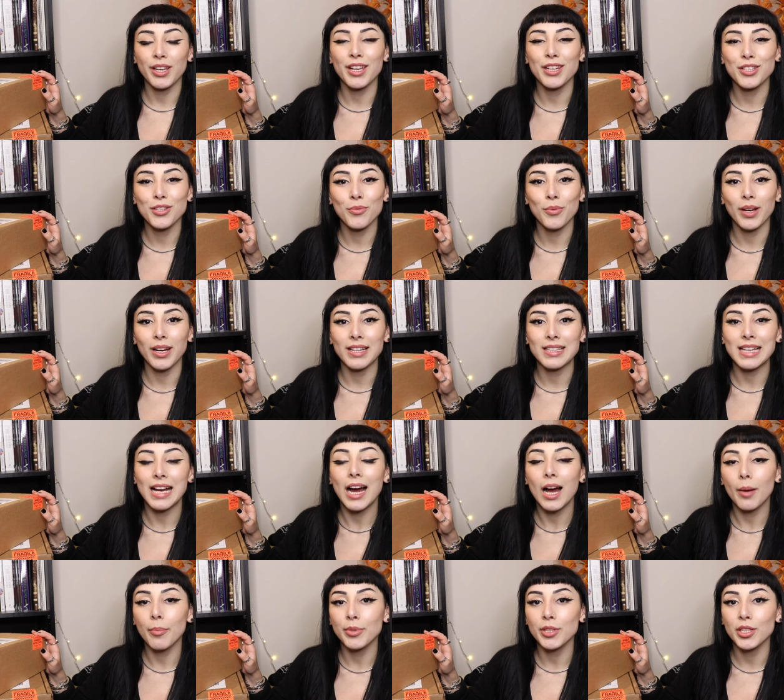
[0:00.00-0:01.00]
case you wanted to
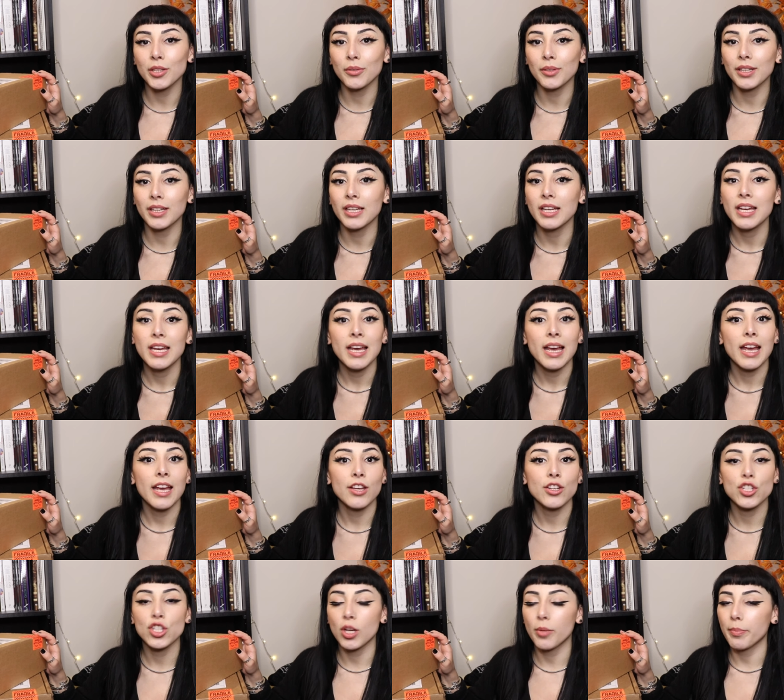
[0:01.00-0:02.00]
hop to it
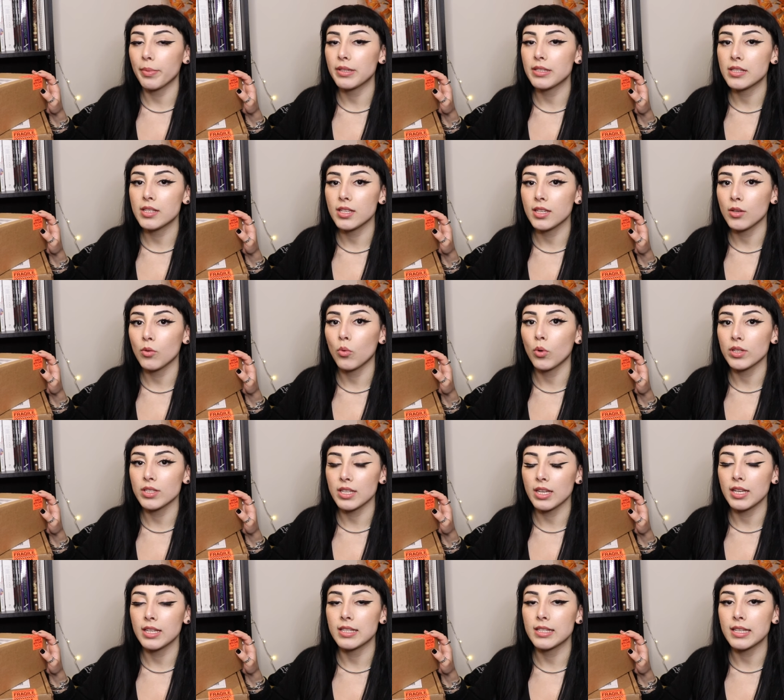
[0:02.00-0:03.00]
and jump and see
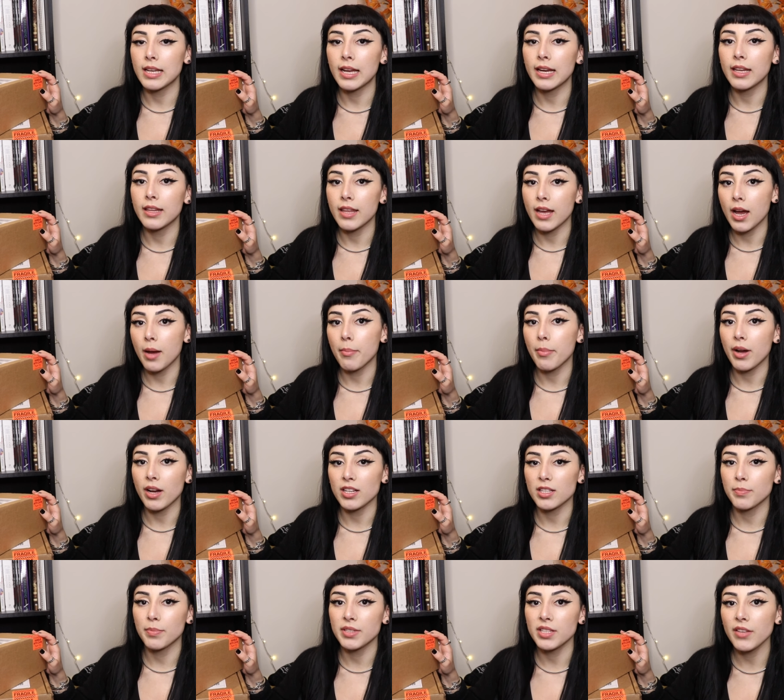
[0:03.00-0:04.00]
what's inside that
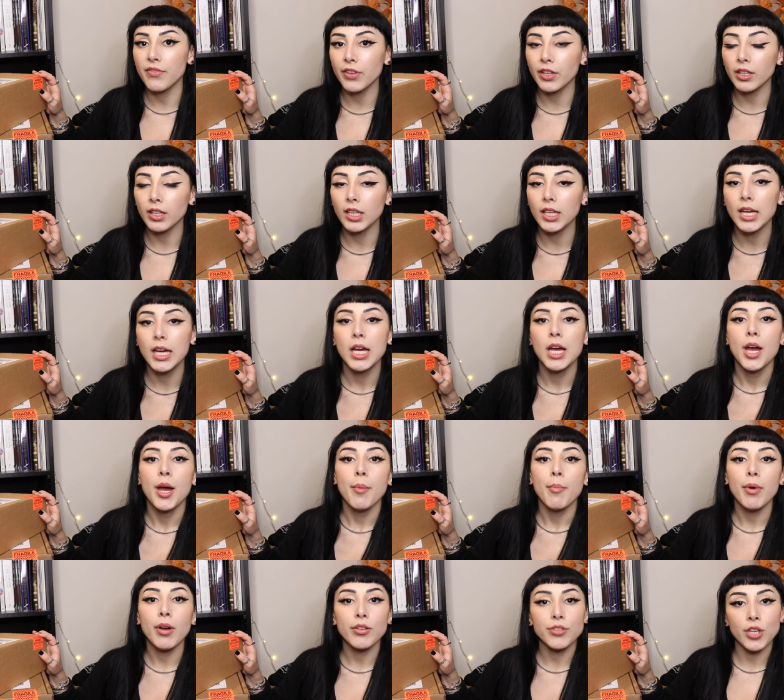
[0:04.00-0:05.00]
box specifically.
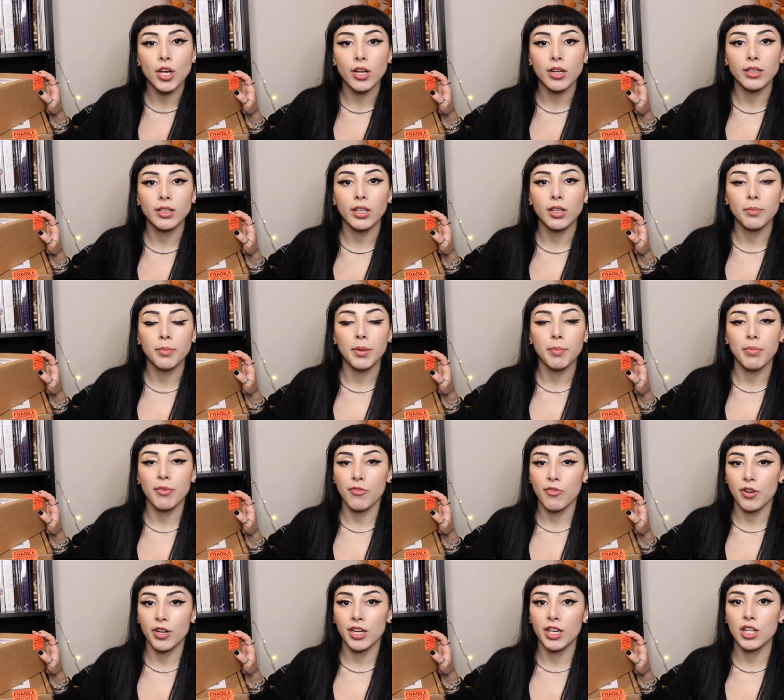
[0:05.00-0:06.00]
But I'll talk a little bit
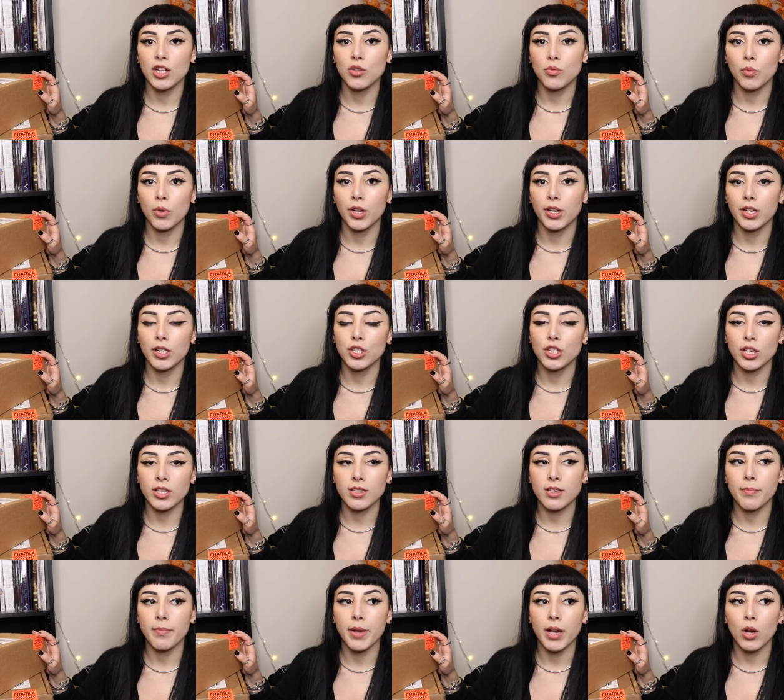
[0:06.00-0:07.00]
before each one
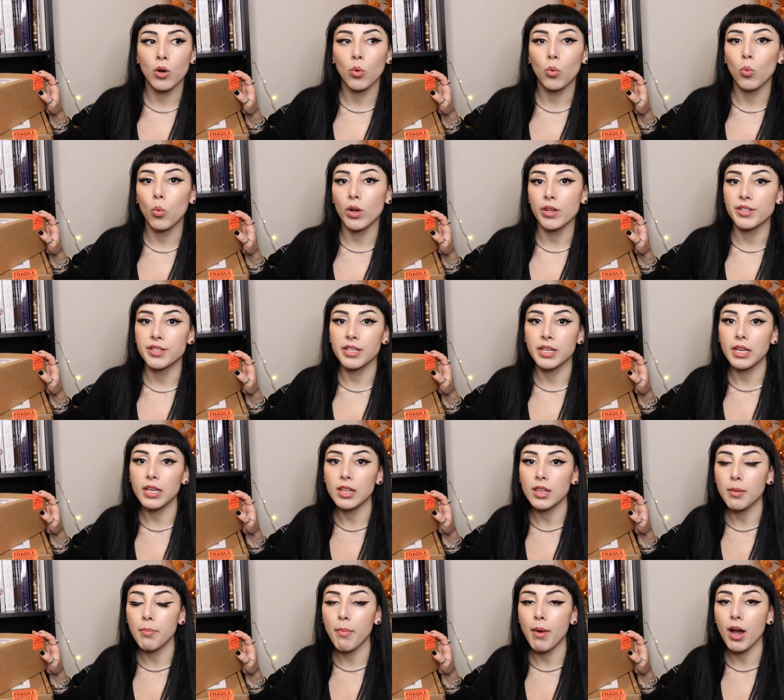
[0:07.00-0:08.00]
just about what's
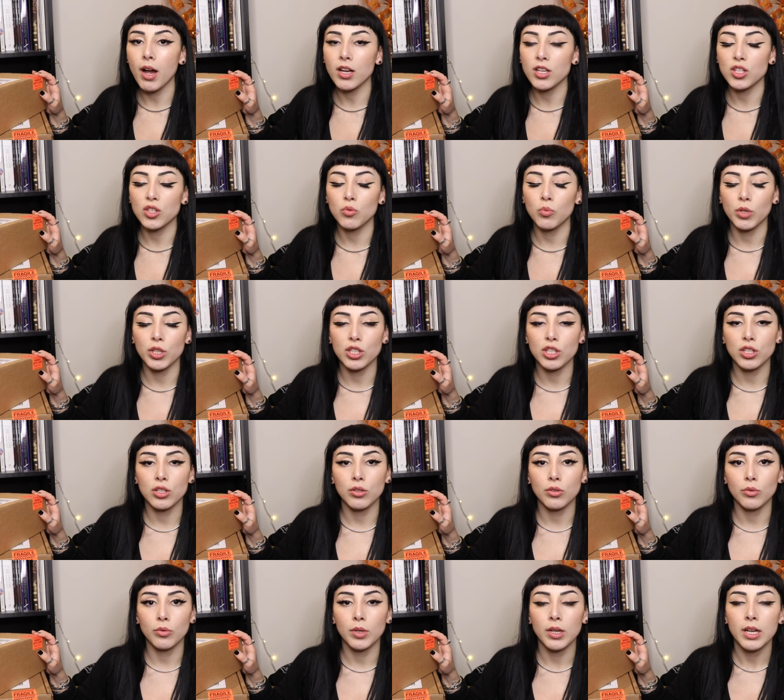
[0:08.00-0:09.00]
in the box, what
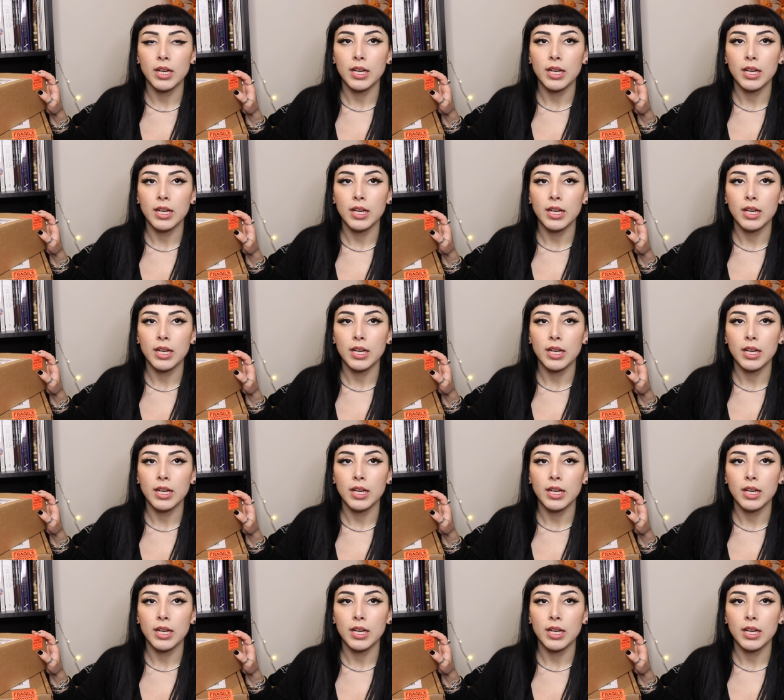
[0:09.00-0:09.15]
you,